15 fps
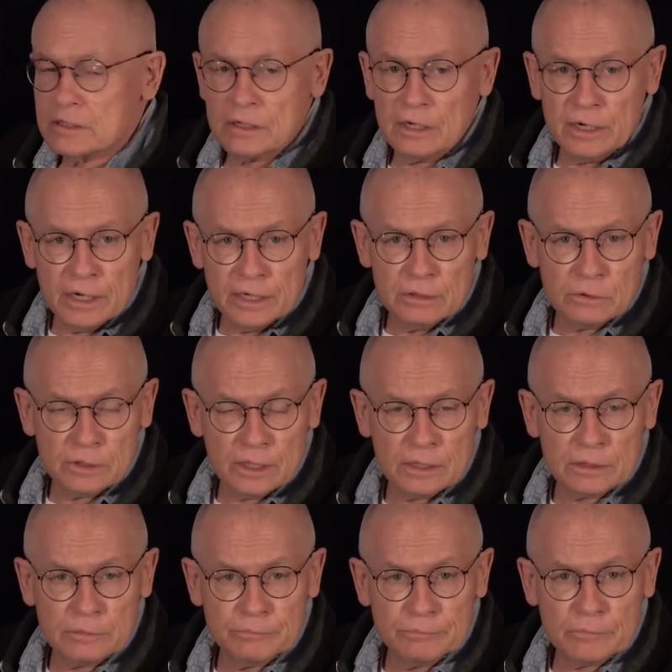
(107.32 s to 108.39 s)
a lino
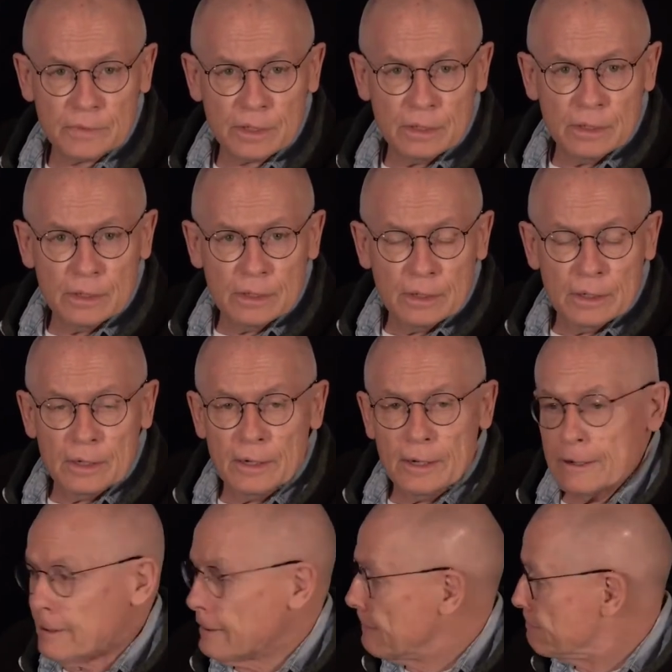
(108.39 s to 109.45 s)
cut.
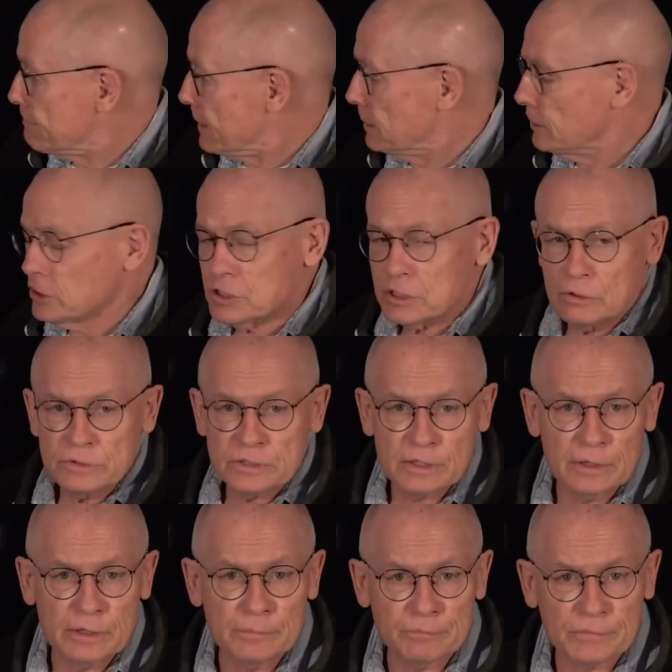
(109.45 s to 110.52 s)
And it
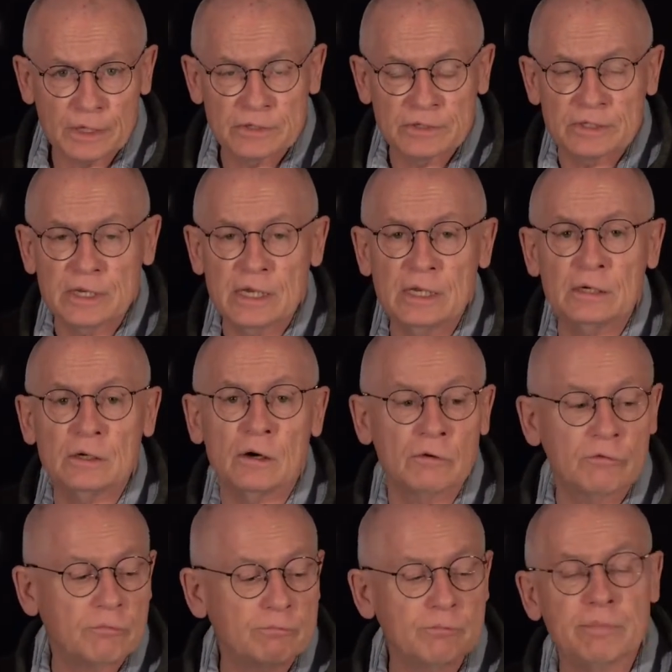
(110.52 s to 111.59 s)
shows a scene
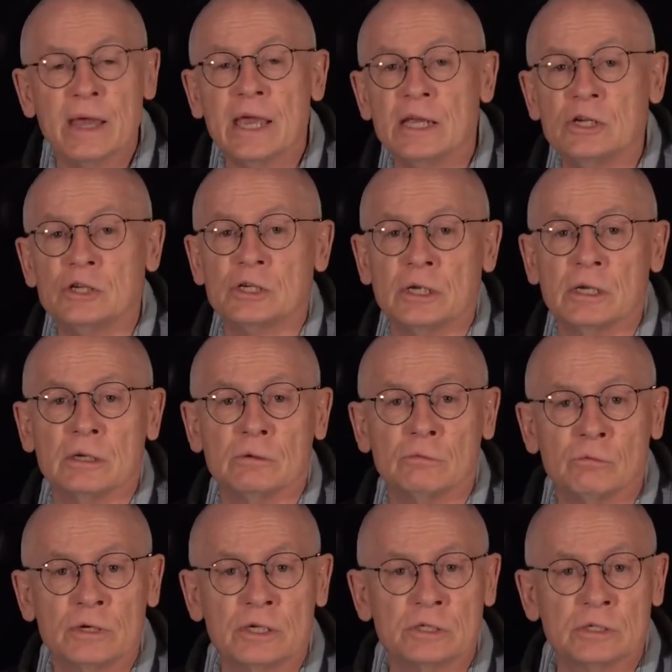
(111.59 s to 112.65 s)
of Beijing,
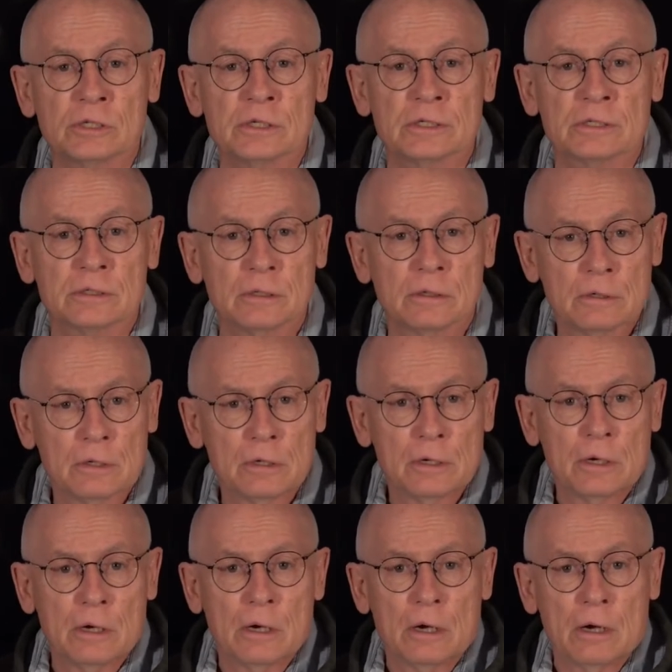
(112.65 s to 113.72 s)
which is
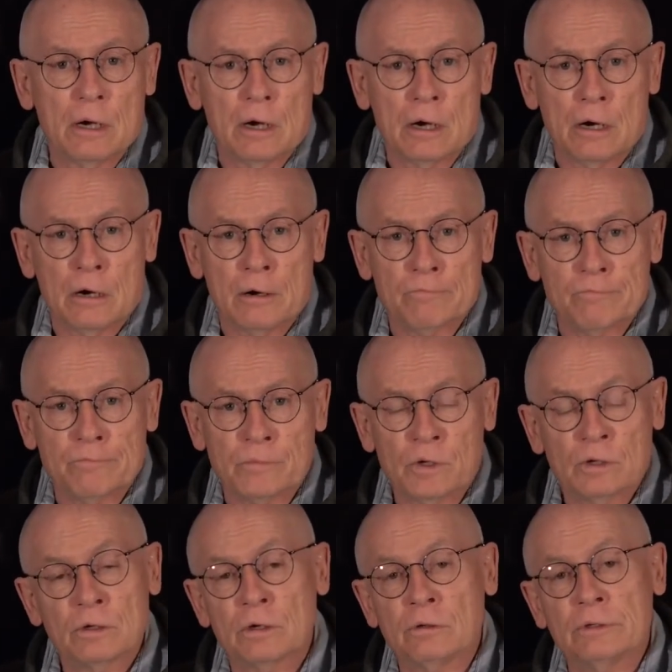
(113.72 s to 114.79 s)

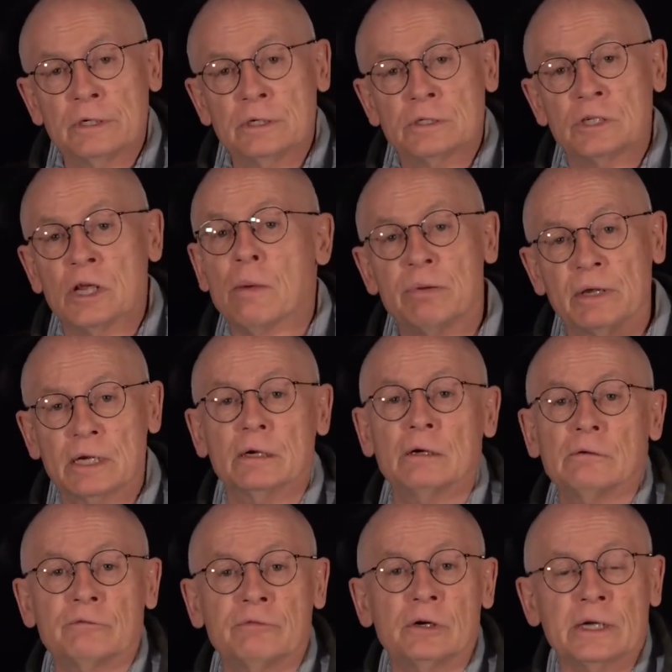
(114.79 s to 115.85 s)
not only
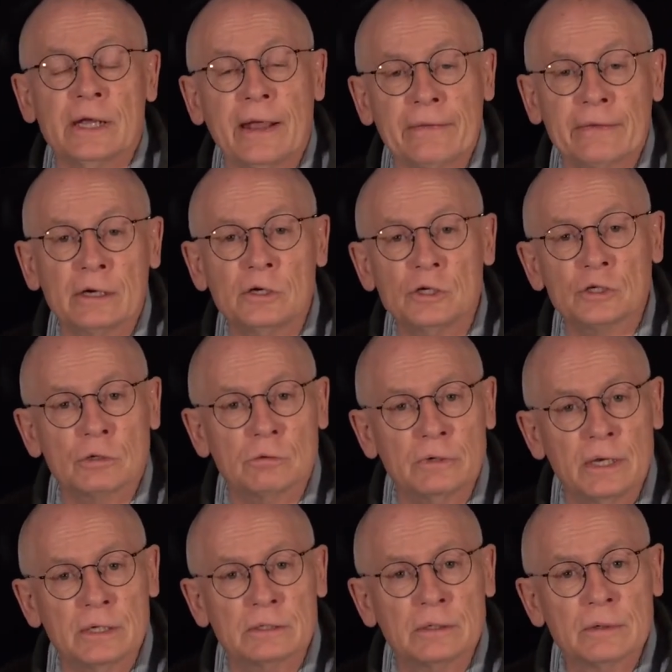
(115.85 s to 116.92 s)
typical for Katherine
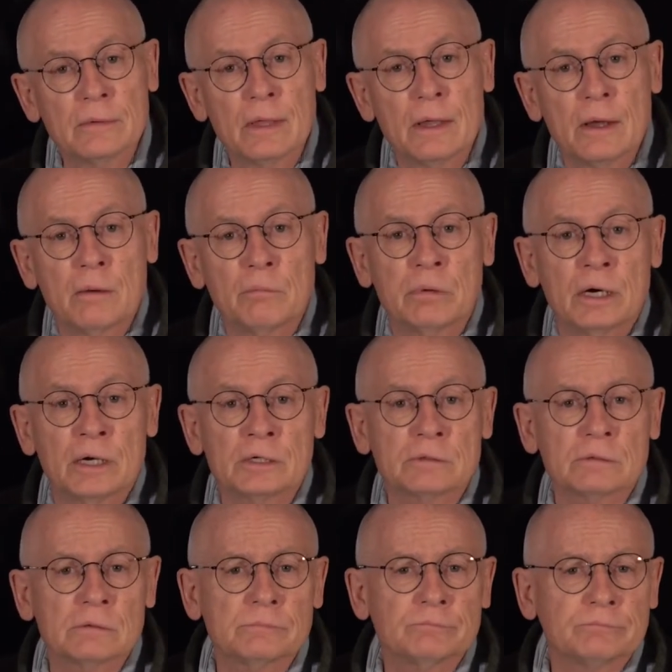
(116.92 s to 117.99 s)
Jowett, but
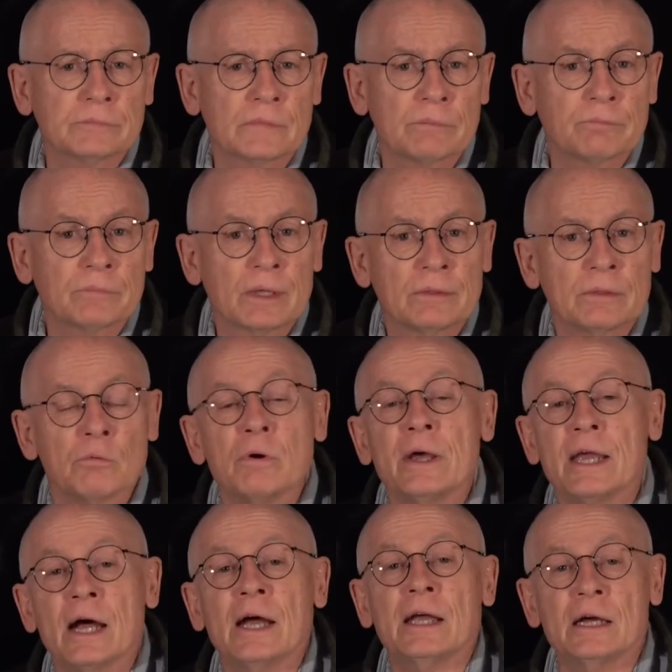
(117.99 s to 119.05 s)
from the
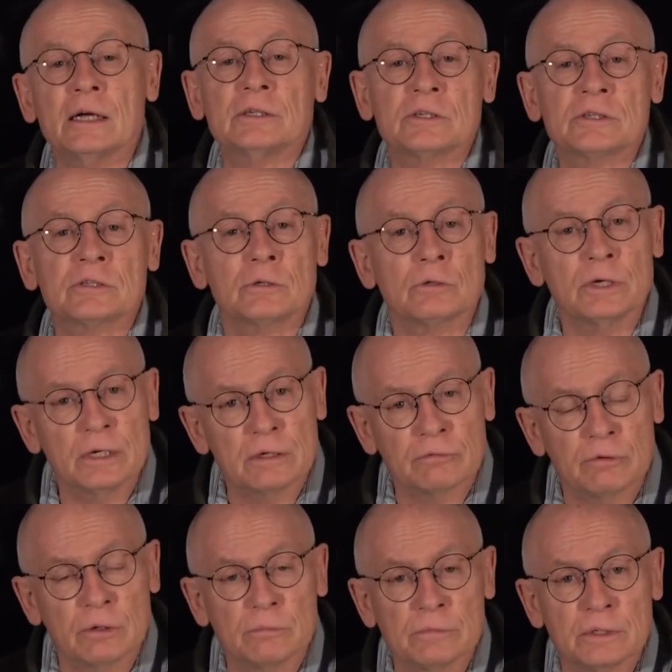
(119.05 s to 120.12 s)
way I understood it
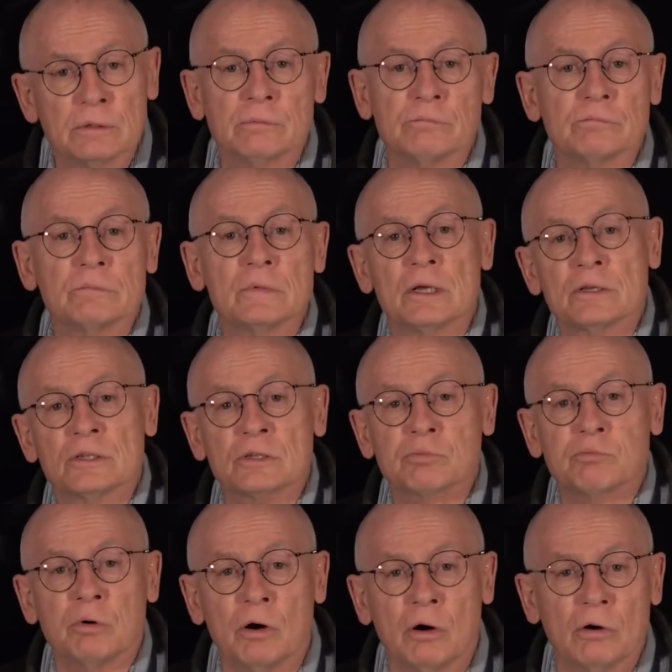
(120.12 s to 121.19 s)
from the
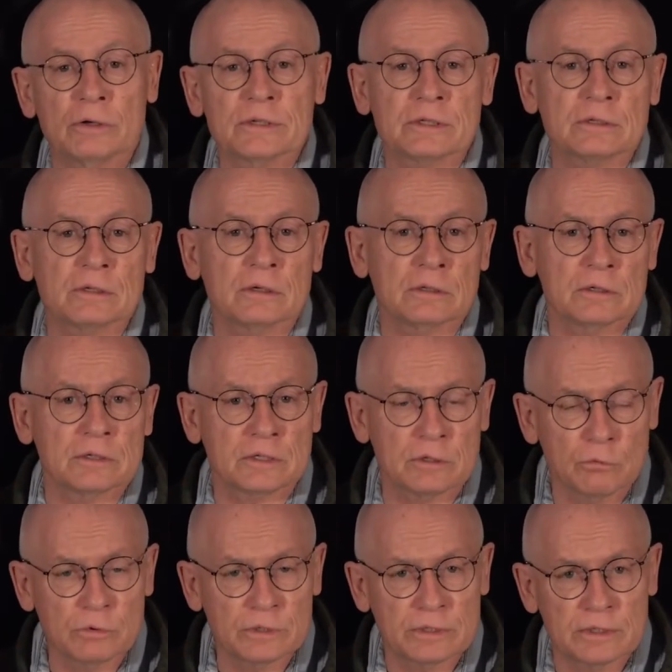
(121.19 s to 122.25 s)
sparse
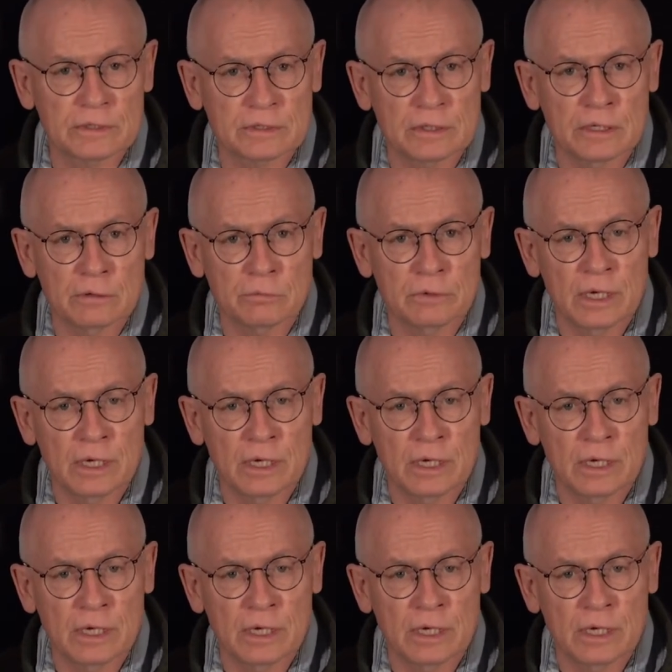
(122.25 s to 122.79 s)
sources that we